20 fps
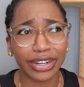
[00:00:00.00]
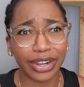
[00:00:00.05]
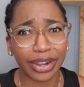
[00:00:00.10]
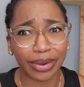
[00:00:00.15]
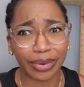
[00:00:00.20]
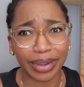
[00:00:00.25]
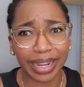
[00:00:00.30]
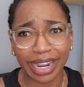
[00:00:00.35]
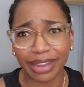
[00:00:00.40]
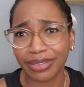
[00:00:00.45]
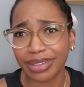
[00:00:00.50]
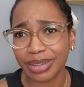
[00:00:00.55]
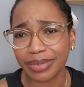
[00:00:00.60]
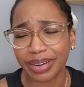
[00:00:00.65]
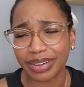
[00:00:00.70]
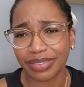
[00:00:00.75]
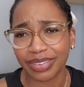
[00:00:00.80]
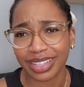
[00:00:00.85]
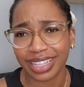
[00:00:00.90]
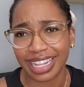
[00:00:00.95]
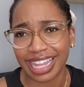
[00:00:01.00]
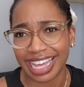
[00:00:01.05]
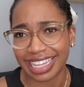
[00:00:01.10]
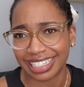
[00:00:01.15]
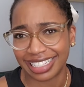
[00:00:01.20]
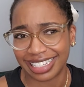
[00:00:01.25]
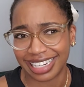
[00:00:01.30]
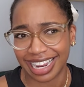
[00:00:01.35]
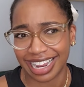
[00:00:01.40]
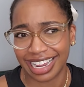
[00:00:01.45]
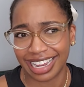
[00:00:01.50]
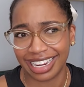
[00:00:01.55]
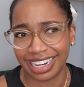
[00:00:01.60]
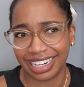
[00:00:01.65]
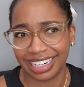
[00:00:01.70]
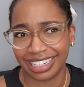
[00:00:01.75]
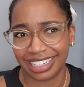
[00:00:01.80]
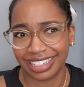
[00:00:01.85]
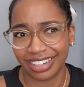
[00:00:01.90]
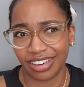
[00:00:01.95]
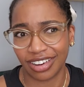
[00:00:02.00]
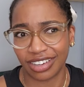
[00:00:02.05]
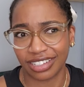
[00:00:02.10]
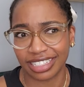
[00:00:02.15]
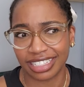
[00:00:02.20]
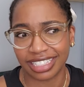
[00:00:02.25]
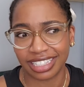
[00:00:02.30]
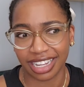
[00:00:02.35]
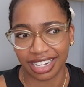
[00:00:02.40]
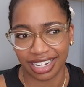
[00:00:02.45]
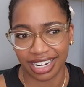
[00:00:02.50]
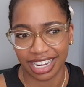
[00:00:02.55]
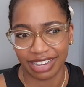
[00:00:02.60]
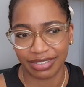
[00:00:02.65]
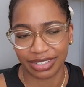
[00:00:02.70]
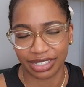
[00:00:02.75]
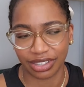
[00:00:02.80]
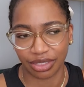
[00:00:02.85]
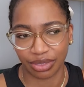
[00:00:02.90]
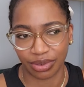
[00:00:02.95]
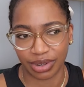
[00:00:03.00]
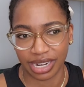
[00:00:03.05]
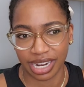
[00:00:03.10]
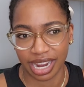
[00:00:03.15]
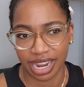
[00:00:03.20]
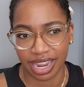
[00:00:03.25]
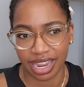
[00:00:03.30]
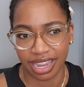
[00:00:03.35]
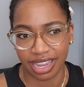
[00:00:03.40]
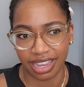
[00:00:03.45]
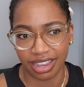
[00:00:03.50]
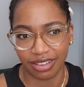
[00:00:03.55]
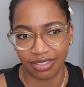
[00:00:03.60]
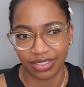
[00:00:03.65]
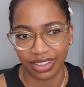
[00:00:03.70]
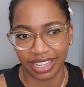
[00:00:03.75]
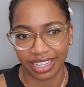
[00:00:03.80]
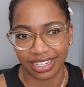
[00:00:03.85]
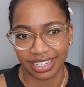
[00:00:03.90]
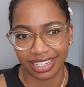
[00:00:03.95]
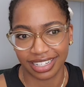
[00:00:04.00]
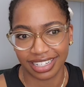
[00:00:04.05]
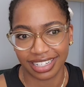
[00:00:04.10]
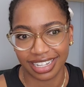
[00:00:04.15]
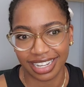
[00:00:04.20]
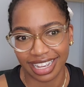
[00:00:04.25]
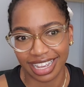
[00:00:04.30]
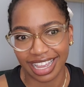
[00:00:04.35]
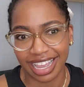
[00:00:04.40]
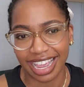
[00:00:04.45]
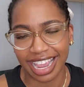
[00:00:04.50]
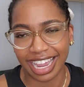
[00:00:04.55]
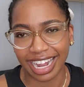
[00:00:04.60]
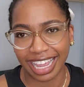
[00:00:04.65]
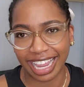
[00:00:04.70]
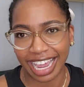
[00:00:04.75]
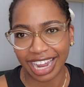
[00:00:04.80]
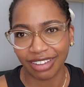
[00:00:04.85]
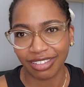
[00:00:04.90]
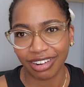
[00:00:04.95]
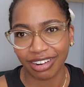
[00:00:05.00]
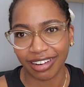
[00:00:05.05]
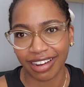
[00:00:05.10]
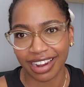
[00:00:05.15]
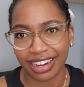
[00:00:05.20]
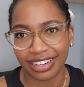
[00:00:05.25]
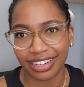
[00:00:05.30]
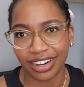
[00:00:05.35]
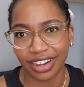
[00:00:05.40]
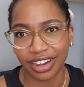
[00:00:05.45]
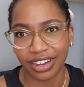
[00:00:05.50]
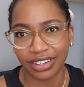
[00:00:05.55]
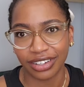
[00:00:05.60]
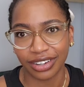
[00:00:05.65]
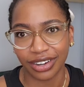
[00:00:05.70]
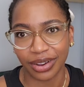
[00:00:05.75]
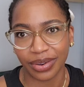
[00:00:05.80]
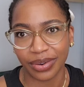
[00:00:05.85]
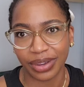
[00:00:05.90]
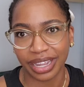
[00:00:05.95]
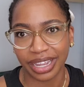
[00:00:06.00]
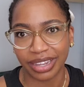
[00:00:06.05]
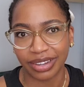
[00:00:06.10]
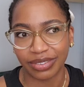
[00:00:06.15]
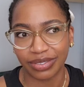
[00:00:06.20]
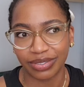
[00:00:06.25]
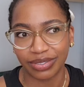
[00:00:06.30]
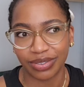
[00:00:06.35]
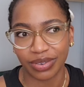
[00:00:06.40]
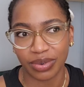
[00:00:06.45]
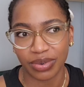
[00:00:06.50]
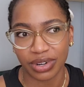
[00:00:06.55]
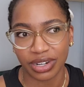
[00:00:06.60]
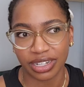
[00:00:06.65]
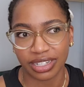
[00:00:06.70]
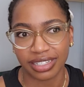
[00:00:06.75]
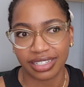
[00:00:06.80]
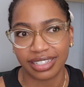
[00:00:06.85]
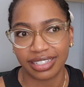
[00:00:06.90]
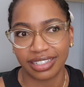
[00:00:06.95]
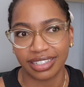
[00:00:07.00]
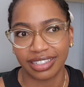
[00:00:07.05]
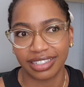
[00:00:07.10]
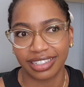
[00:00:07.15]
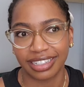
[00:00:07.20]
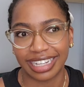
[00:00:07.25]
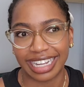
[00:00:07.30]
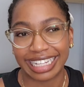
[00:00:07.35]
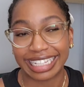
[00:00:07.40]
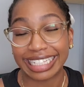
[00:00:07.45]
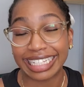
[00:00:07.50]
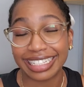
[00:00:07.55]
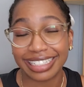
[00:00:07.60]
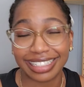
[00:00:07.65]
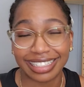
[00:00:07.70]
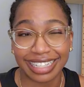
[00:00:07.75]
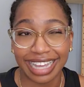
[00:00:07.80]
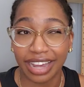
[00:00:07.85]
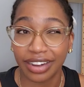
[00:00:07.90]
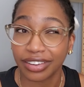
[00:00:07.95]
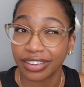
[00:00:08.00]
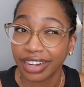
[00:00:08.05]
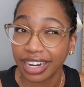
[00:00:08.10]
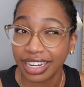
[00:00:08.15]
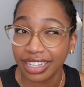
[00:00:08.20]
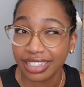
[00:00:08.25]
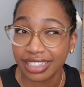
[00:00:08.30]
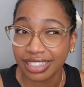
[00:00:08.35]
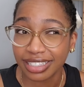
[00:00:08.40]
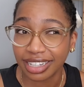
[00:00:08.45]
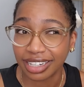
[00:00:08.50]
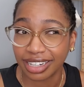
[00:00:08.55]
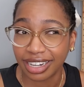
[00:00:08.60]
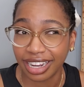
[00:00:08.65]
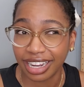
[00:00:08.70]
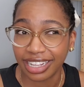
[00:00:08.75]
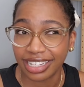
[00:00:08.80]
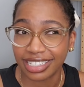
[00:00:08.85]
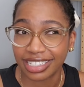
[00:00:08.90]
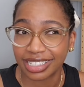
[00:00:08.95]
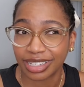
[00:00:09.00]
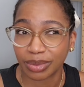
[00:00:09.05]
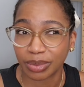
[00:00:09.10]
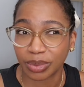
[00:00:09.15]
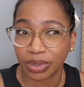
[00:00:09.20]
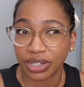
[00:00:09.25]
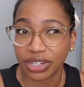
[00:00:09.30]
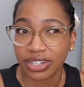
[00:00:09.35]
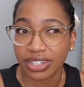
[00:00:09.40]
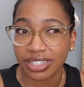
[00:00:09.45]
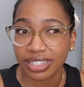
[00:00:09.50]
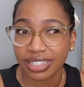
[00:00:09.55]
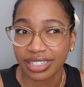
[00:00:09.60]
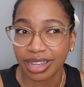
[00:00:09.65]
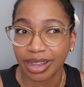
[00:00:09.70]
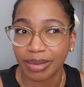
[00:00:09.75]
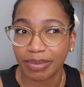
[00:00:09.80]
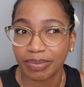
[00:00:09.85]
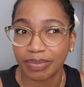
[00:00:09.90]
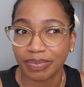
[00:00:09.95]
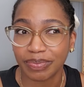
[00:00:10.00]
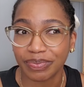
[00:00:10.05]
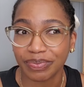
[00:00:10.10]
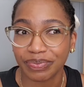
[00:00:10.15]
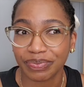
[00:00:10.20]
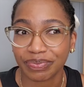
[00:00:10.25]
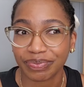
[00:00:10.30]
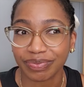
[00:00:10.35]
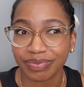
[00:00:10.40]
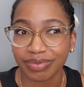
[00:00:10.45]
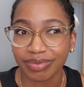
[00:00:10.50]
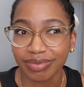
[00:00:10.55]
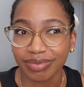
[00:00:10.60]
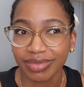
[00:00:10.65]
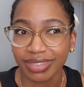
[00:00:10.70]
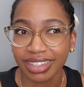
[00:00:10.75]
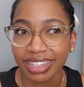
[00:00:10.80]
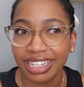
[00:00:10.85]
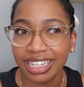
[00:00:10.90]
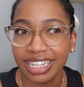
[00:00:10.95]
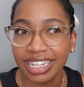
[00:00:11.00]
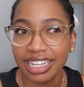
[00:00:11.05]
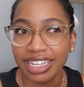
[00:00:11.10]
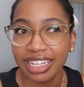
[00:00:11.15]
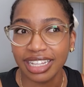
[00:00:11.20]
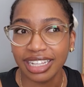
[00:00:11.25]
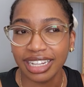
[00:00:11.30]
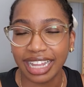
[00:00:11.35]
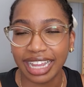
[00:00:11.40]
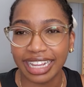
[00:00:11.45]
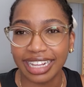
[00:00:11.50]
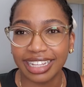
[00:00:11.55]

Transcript: going. I only went for the last day on Sunday. It was a 3-day event, and I kind of regret not going for at least Saturday and Sunday, because there were some like